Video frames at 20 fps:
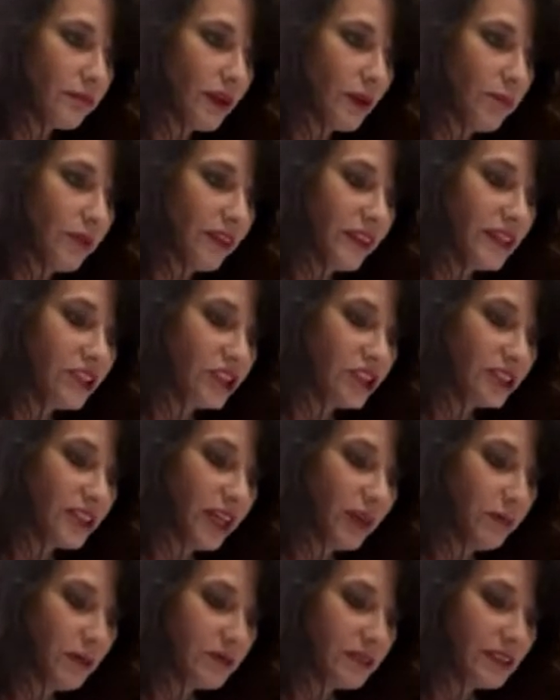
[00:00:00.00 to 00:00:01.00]
but they just
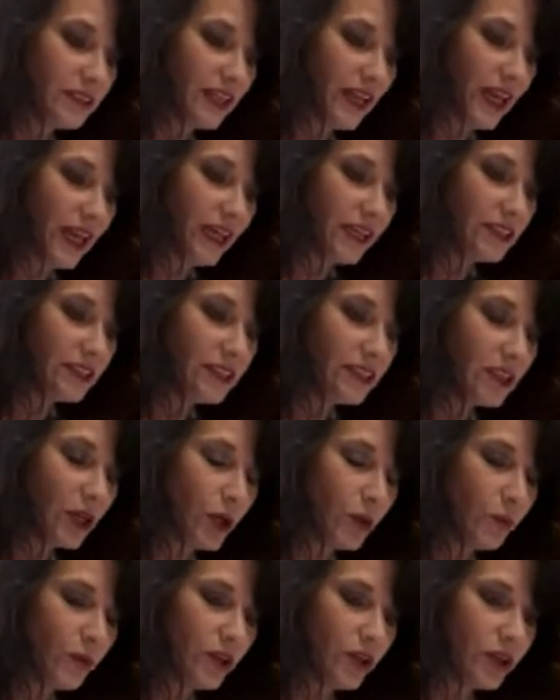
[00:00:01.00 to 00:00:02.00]
came up today
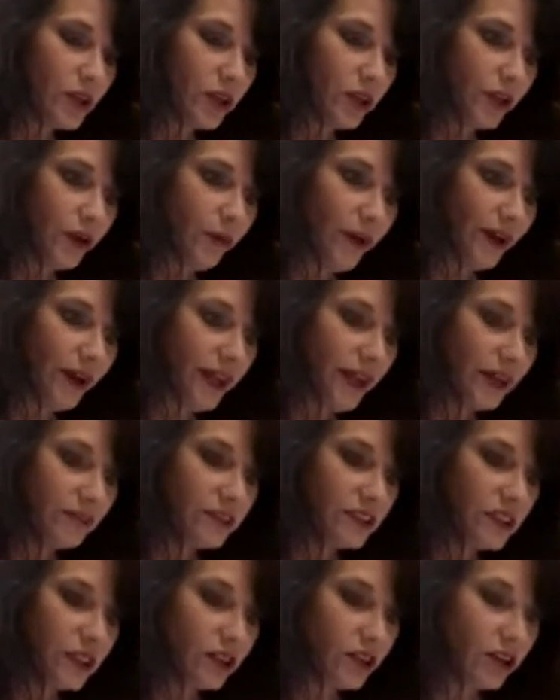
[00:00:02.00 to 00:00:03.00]
so we are going to go out and
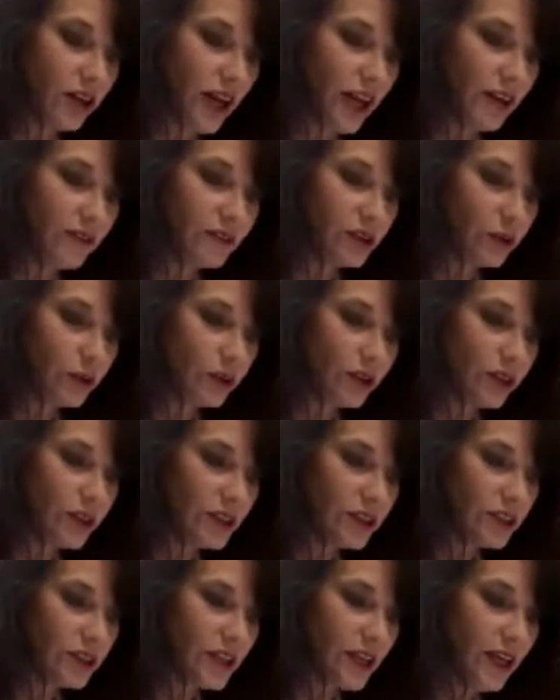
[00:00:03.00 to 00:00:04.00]
have dinner
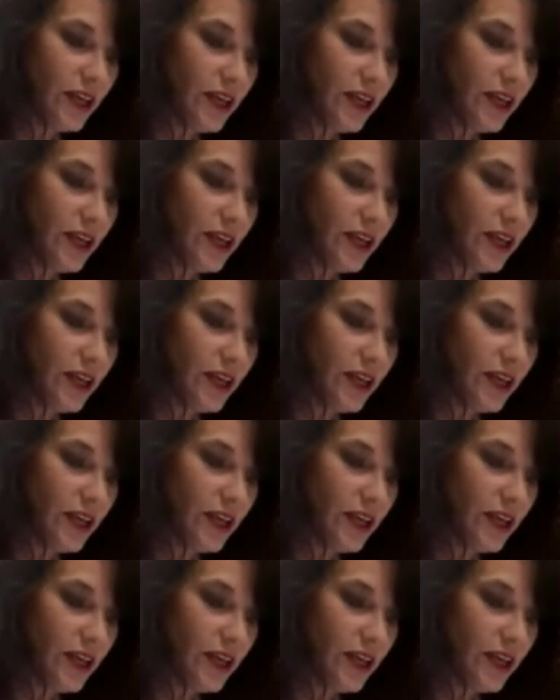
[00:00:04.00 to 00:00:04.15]
afterwards